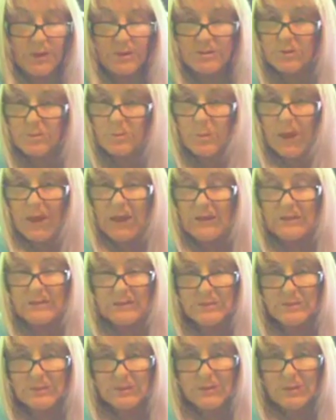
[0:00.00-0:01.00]
To
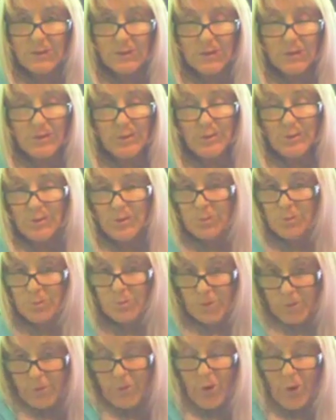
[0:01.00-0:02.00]
mend,
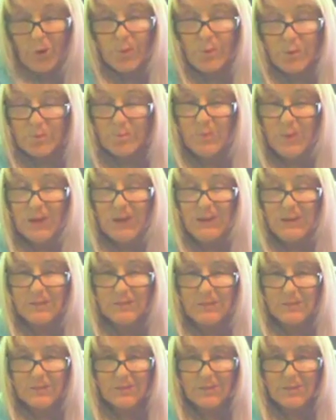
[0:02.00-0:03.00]
we've got to admit
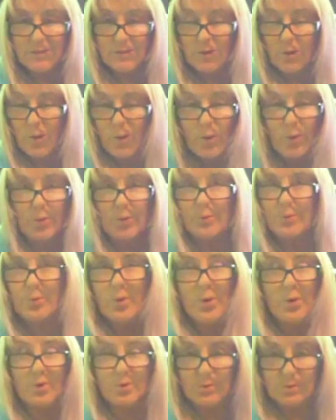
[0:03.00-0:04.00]
all the
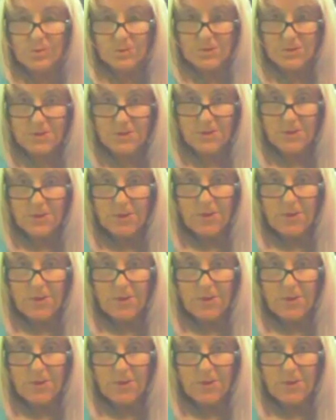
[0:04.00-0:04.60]
wrongs.